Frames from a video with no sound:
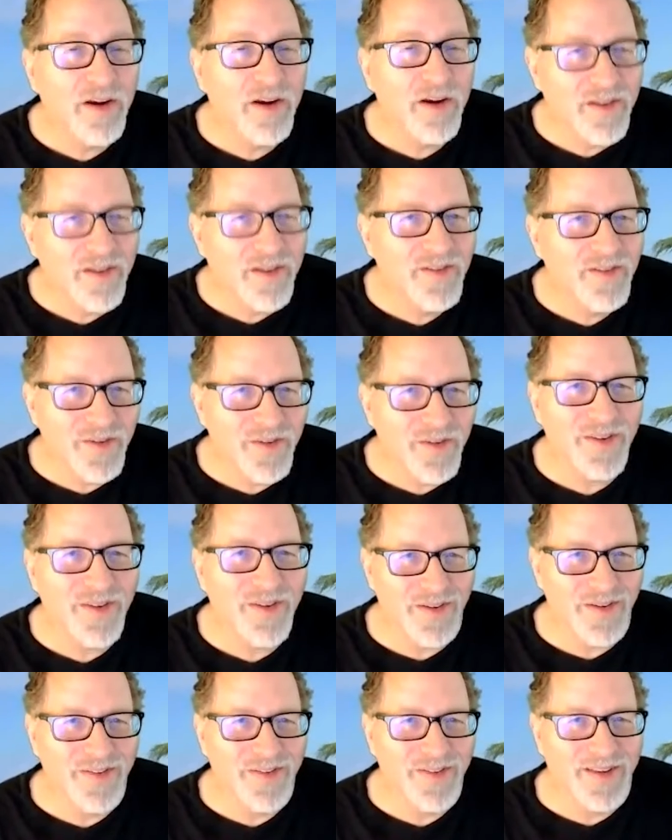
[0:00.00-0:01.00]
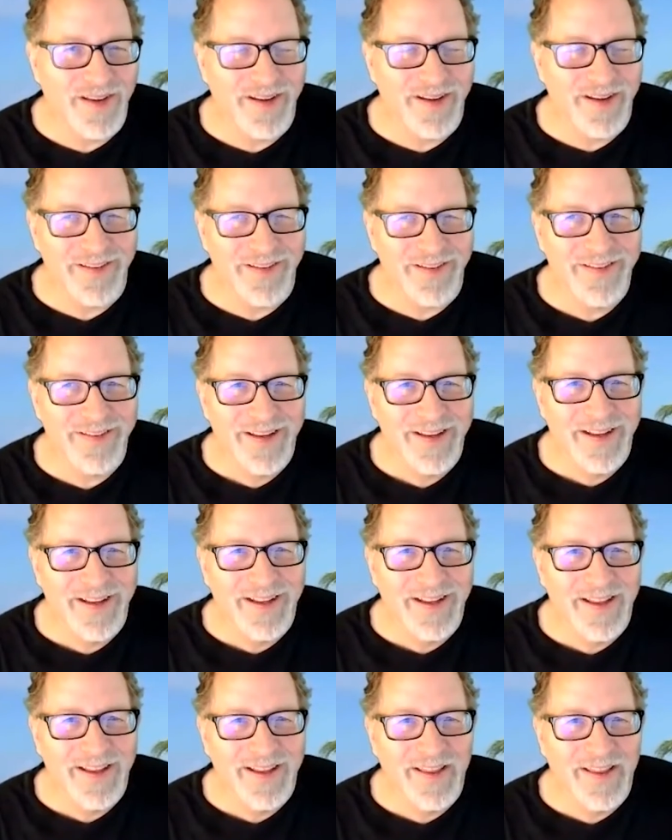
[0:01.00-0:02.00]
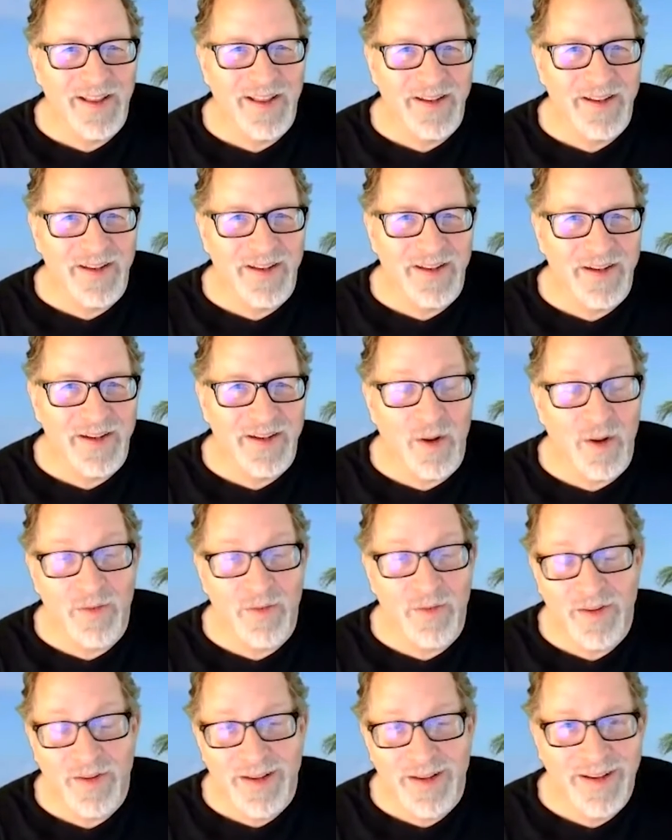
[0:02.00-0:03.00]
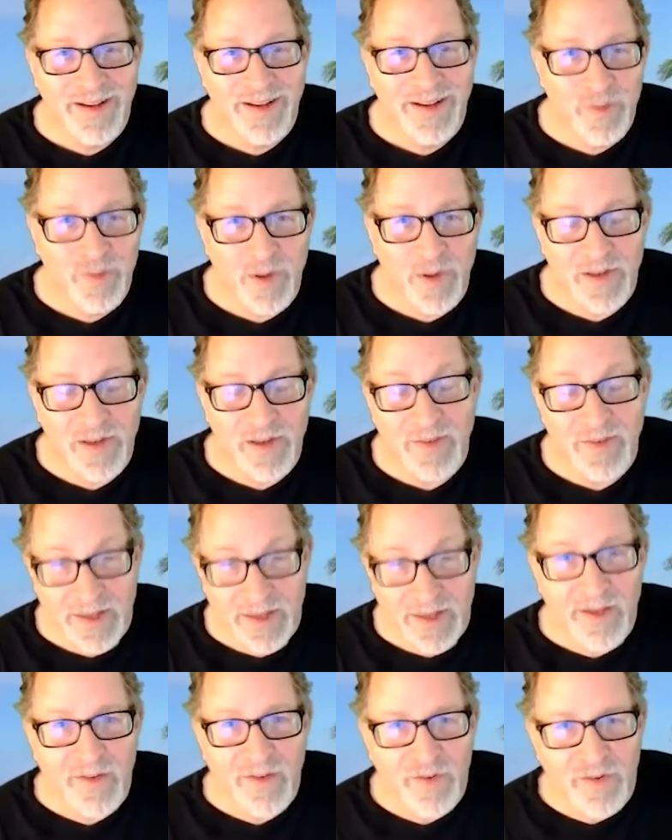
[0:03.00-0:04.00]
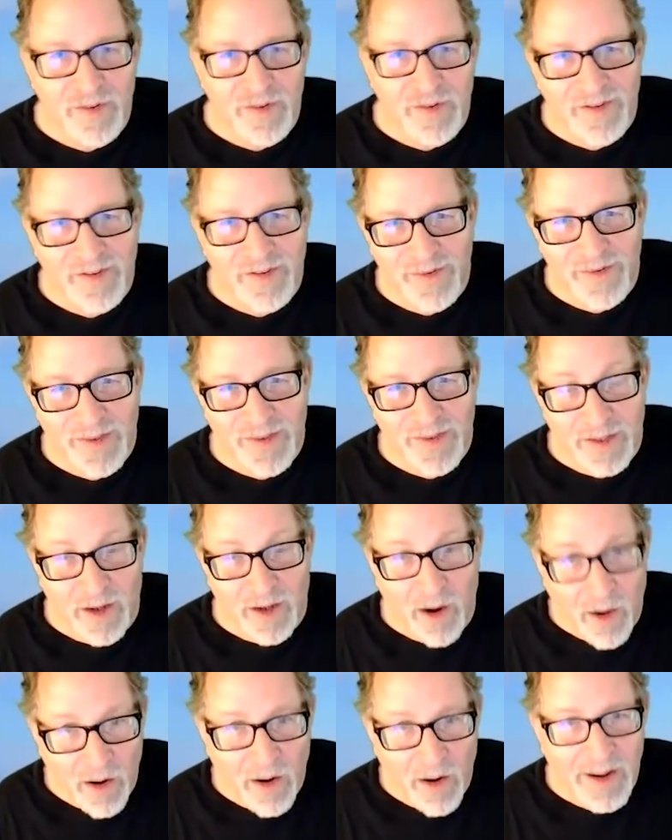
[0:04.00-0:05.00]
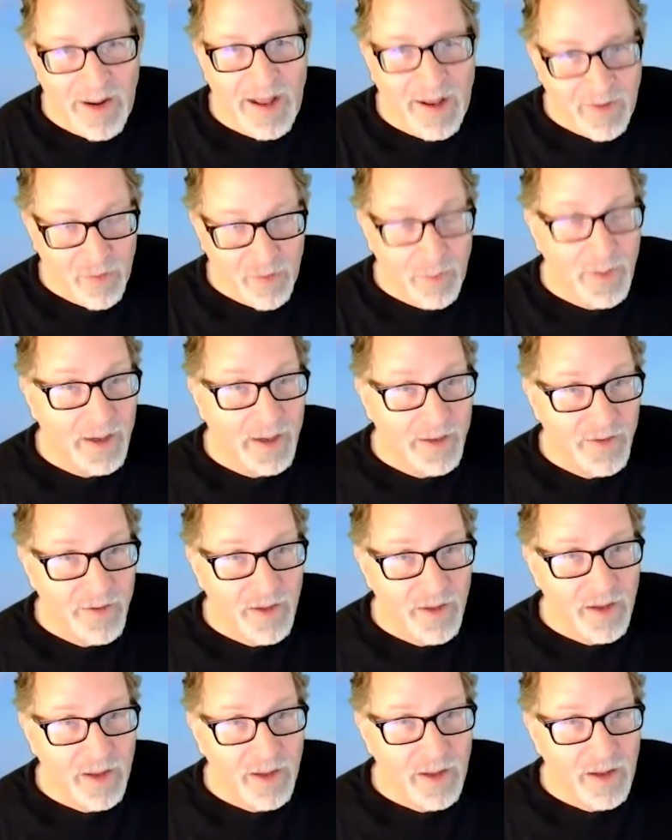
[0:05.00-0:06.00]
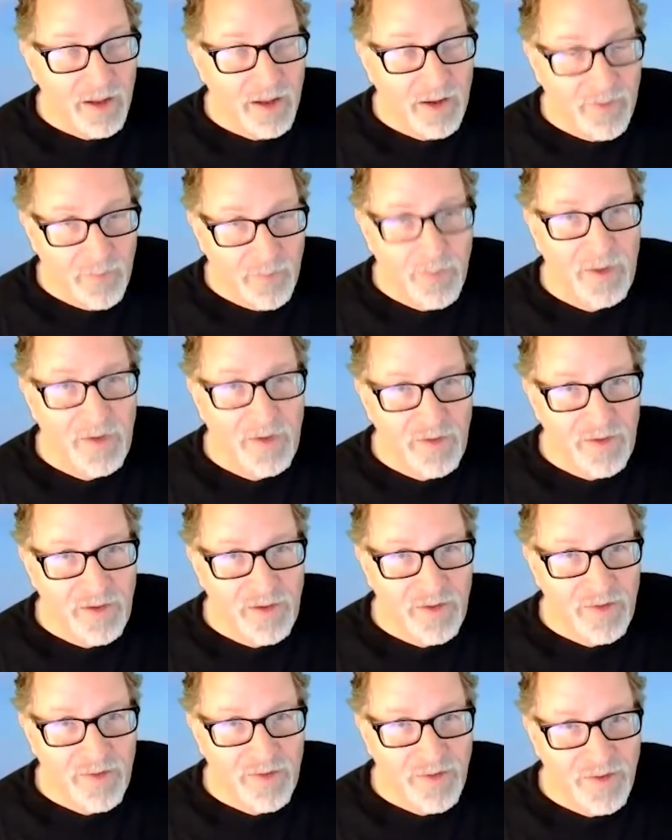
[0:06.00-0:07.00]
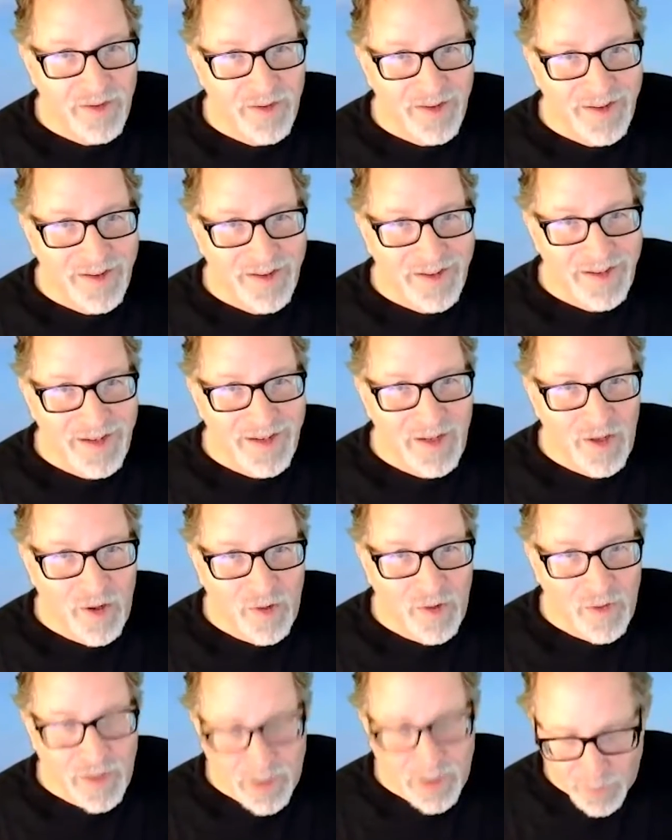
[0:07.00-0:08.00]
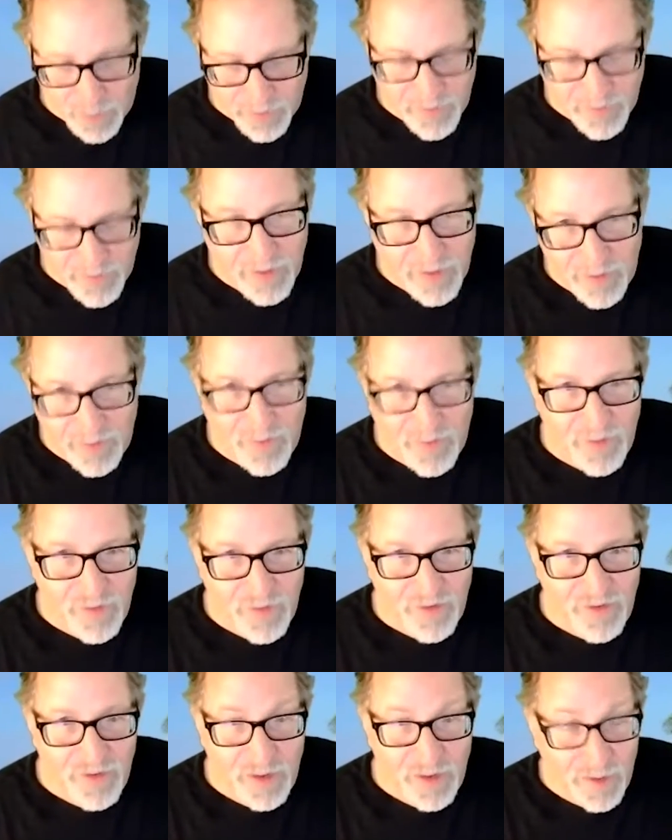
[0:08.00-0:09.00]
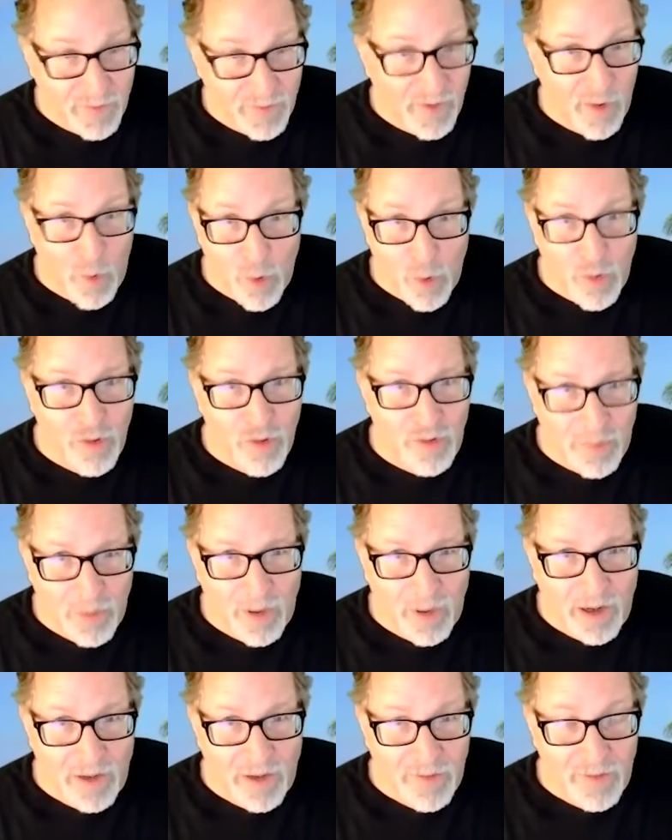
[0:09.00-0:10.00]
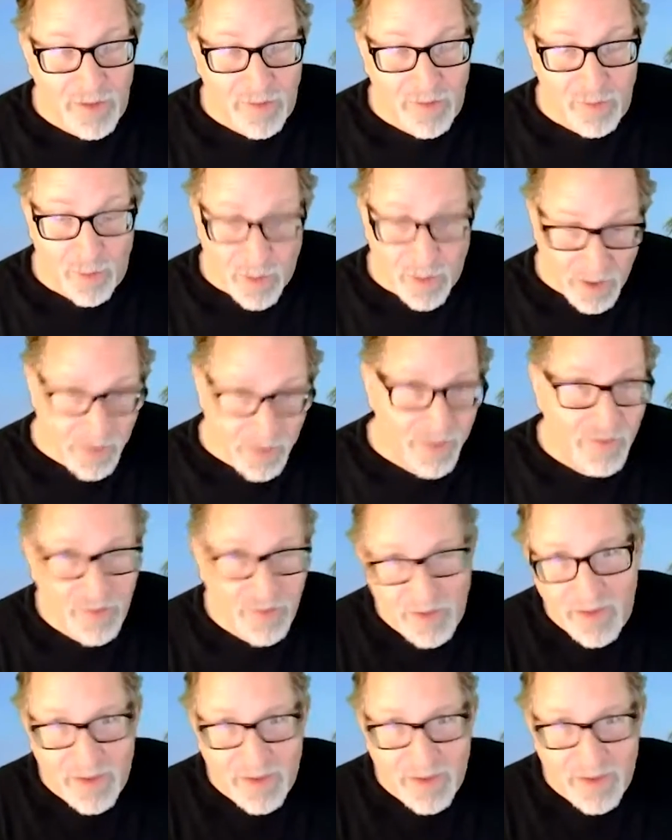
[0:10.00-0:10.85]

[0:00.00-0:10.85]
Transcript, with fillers: to do those things than, you know, it's it's relatively easier to do the hard aspects of business, you know, increasing the efficiency of our ordering process. Well, let's,